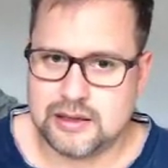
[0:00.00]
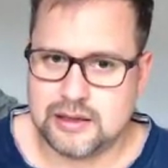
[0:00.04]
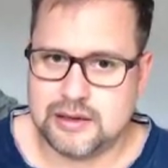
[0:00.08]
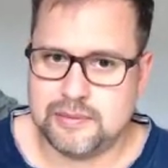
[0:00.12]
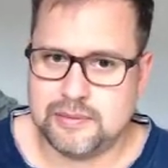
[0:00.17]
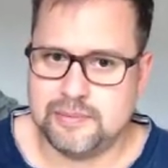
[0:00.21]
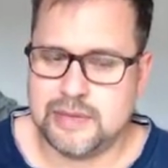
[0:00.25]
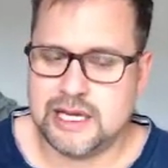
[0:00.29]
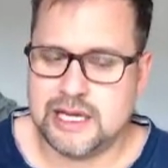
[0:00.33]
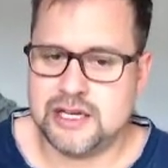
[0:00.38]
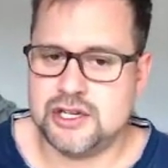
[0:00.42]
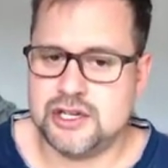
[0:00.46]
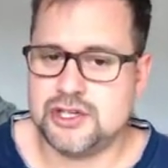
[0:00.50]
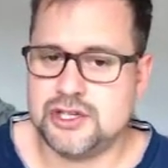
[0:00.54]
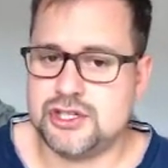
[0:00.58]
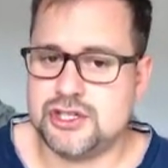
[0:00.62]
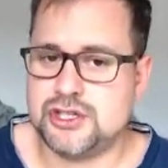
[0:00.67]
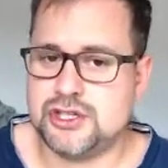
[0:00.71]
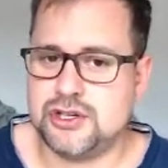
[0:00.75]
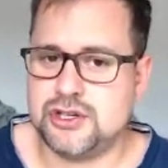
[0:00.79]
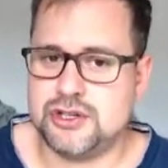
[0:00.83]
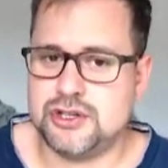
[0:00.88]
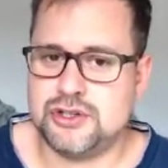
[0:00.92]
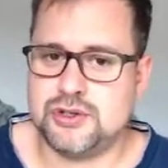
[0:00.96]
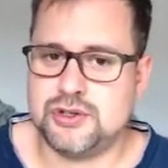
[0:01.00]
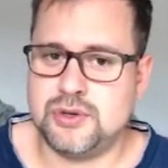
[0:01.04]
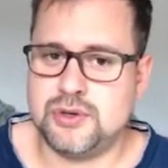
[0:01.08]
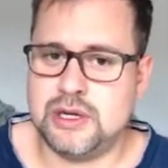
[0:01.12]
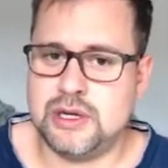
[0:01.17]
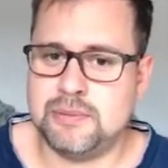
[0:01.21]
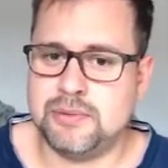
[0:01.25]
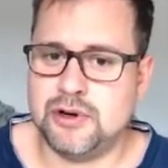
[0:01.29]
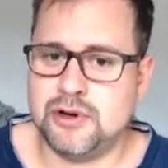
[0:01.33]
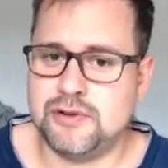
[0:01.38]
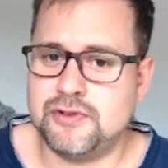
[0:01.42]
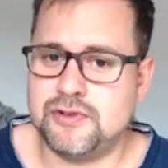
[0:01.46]
managed to
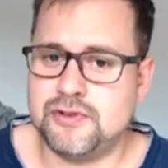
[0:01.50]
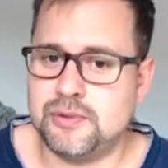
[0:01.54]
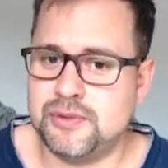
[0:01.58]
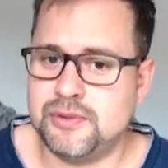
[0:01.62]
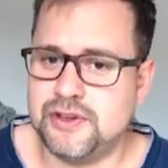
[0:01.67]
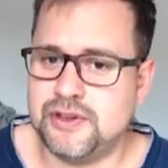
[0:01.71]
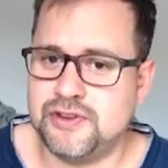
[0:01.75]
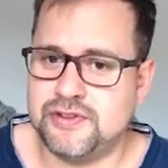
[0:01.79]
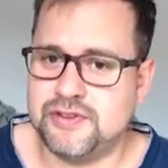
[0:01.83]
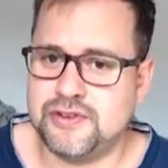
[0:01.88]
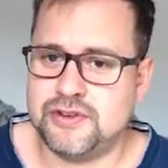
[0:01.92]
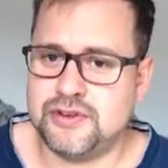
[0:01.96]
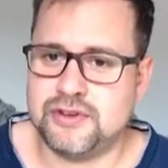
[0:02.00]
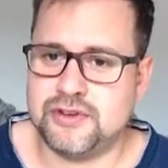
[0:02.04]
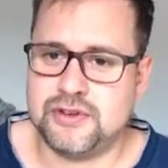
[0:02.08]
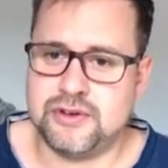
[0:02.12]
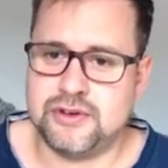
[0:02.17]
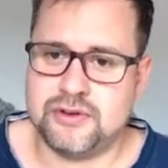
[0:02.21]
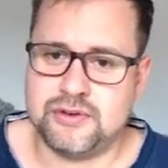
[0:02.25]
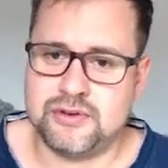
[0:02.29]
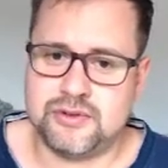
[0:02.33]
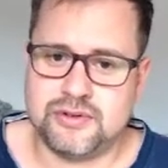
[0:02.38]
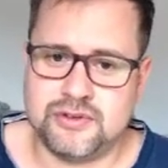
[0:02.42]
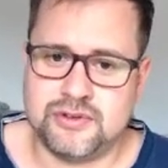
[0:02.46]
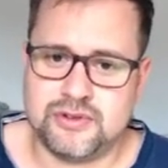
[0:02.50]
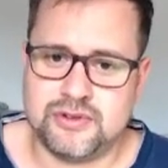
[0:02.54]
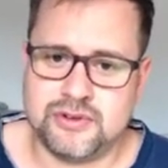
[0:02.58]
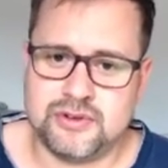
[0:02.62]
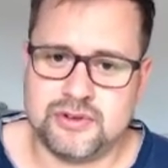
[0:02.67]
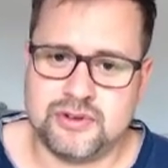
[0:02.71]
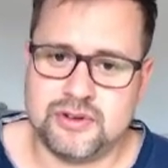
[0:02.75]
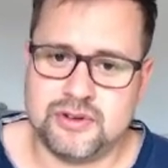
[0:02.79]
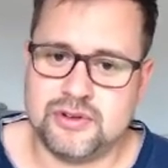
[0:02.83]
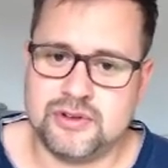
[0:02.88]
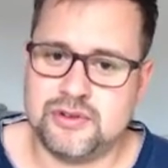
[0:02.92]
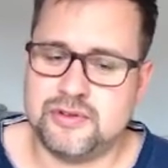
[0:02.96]
import from this,
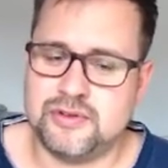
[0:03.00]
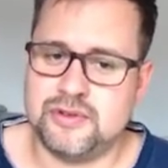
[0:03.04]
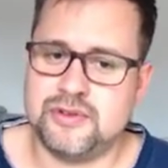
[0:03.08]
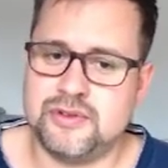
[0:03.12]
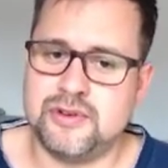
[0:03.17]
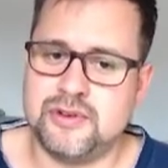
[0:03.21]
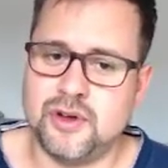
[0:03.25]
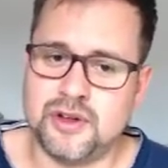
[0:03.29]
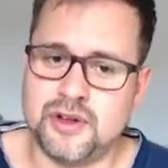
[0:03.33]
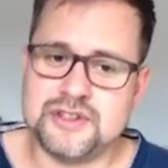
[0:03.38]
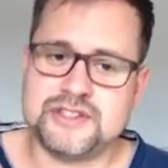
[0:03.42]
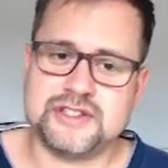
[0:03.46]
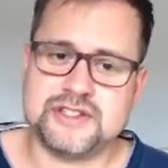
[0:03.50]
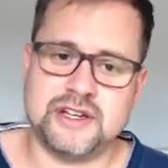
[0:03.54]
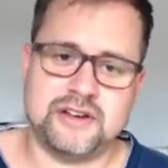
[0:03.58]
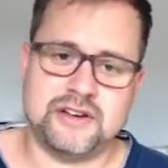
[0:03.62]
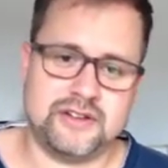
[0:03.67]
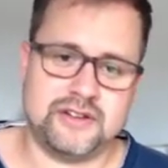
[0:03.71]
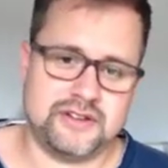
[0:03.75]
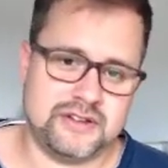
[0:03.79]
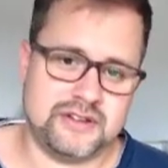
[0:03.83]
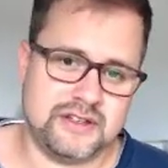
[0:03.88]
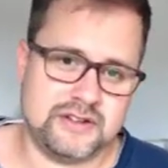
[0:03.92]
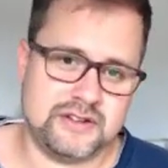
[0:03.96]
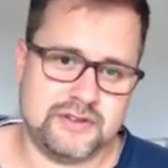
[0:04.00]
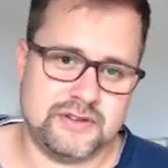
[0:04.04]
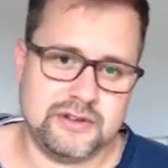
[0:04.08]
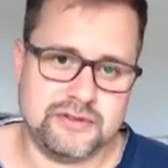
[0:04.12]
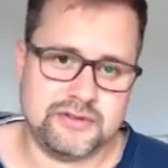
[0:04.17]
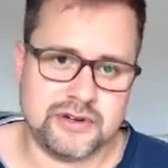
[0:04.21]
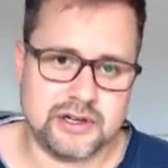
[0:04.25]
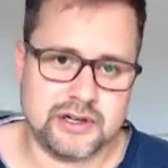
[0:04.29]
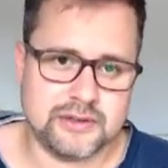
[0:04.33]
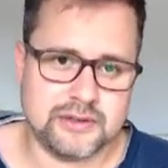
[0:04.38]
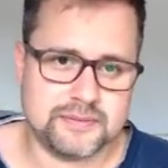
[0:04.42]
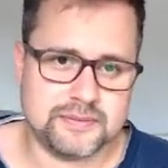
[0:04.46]
non-standard CSV
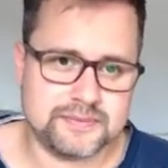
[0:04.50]
file.